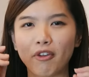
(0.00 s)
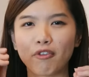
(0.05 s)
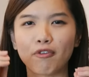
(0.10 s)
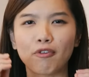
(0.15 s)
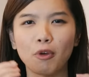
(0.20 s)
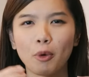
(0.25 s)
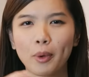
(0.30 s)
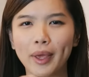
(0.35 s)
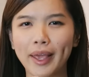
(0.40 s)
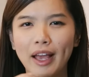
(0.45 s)

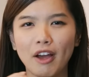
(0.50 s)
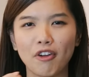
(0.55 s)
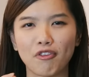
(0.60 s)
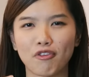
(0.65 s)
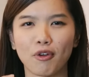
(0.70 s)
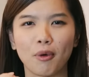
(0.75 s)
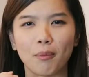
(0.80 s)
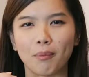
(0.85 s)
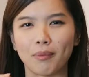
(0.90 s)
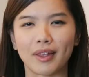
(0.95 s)
flowing up
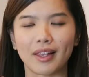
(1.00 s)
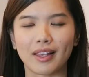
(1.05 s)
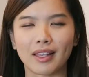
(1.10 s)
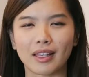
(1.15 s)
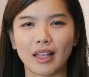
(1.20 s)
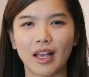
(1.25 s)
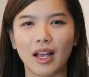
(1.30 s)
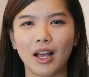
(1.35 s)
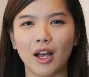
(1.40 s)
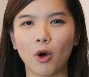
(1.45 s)
from this
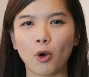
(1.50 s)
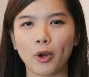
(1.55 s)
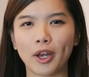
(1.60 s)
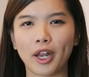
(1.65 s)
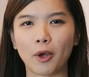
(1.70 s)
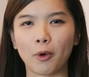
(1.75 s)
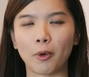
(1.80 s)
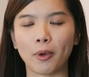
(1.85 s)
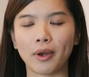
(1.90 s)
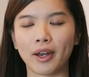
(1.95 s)

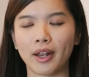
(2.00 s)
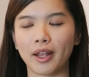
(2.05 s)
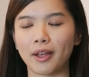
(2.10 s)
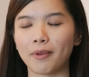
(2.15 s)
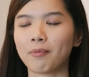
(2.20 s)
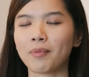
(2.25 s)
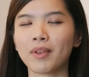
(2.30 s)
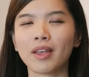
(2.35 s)
onde onde.